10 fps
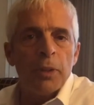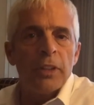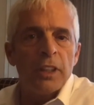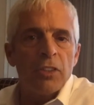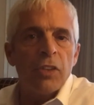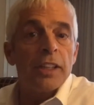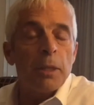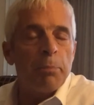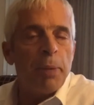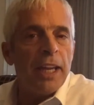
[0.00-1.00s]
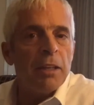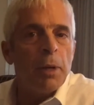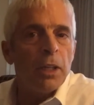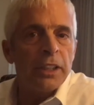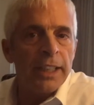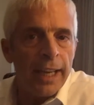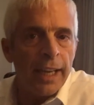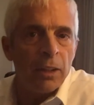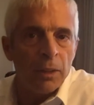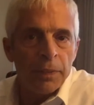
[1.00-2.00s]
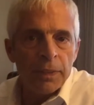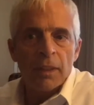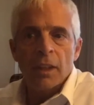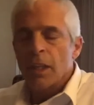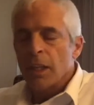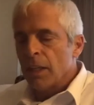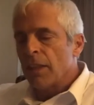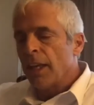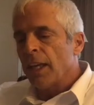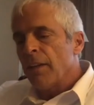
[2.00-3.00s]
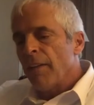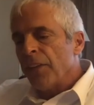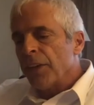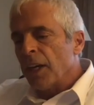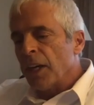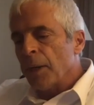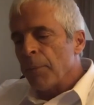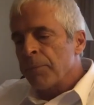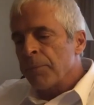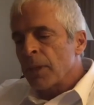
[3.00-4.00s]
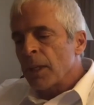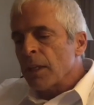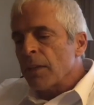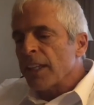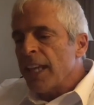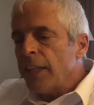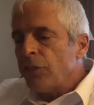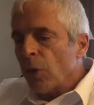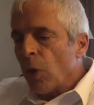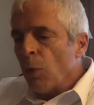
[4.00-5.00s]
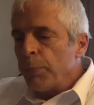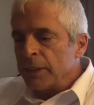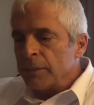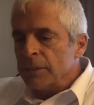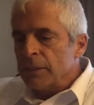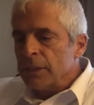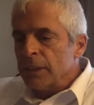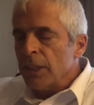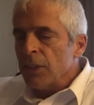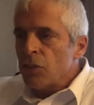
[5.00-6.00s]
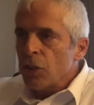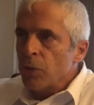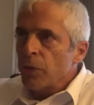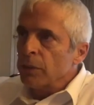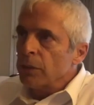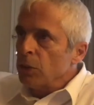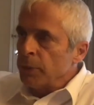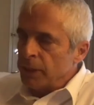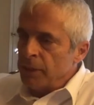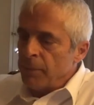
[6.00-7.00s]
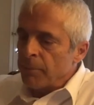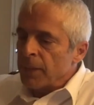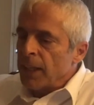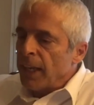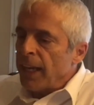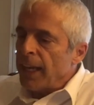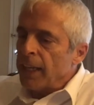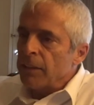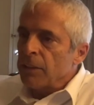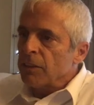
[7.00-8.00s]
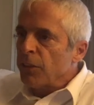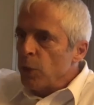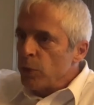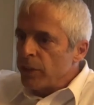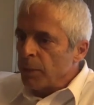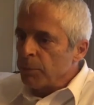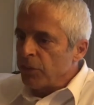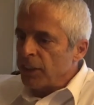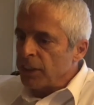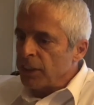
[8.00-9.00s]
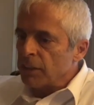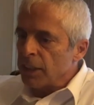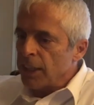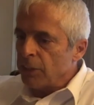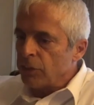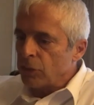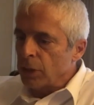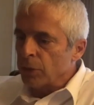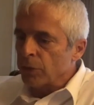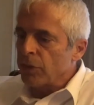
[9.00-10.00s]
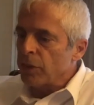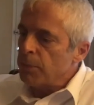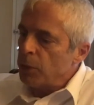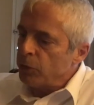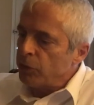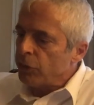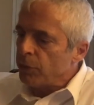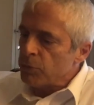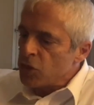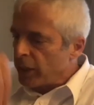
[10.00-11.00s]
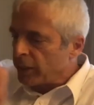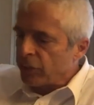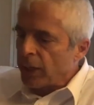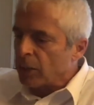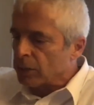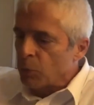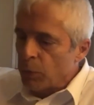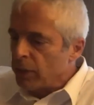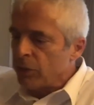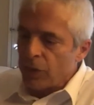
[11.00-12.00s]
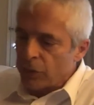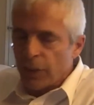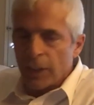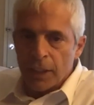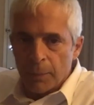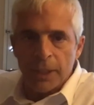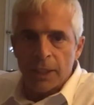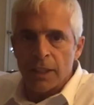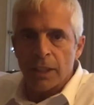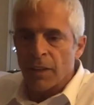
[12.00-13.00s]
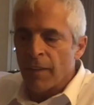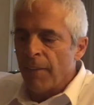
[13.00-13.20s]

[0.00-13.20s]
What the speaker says: is like the Panama Canal, that the gates open into the lumen and food comes in, the gates close. The immune system checks out, what is this thing coming in here?